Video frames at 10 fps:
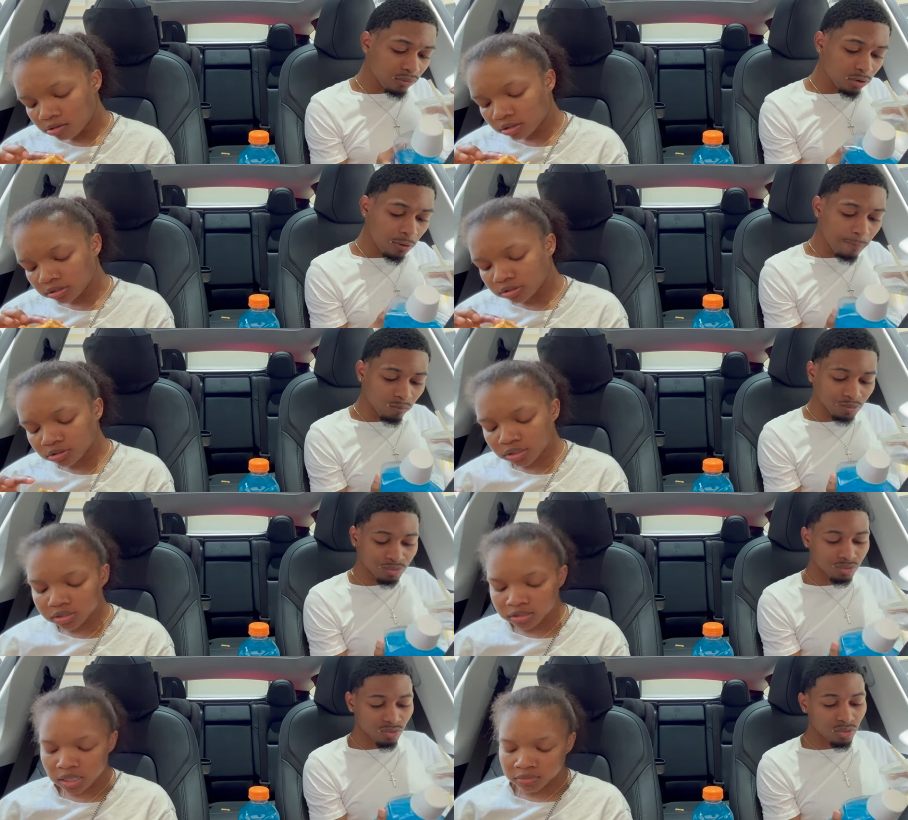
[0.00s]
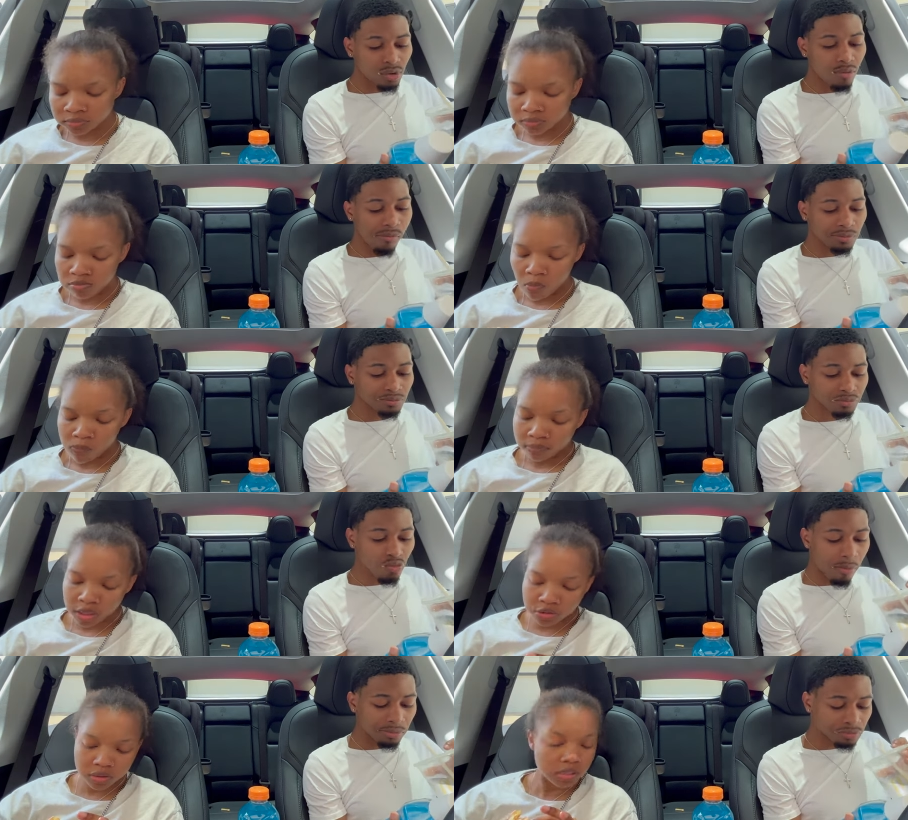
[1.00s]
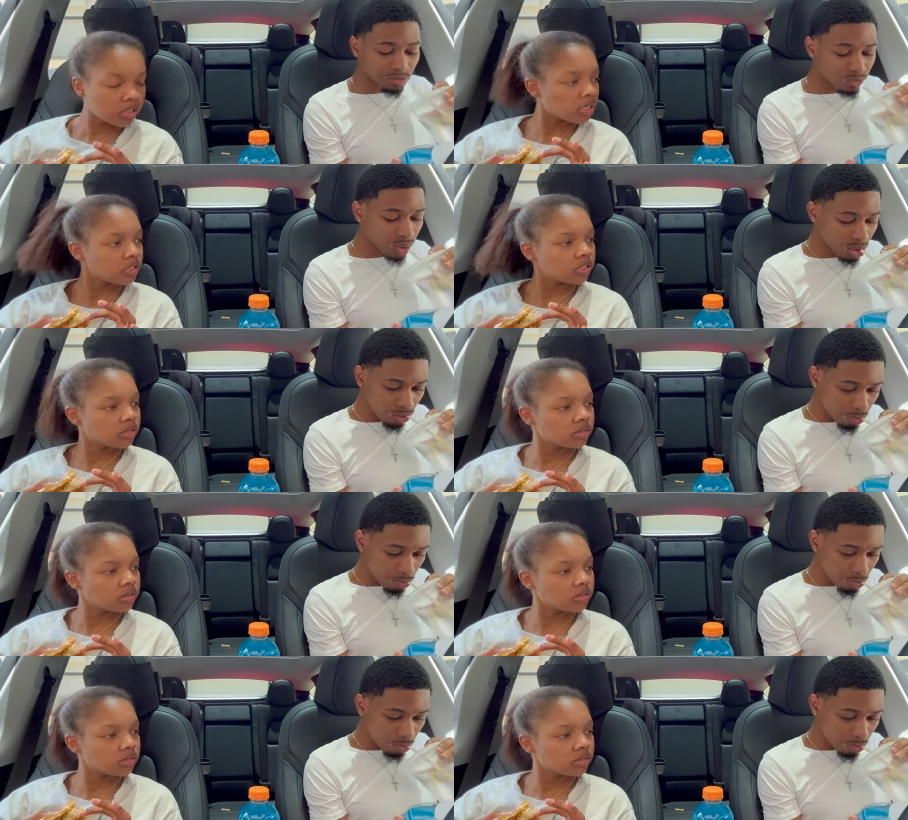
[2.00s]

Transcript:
Speaker 1: are you sure this is done? Why do I look down Jimmy.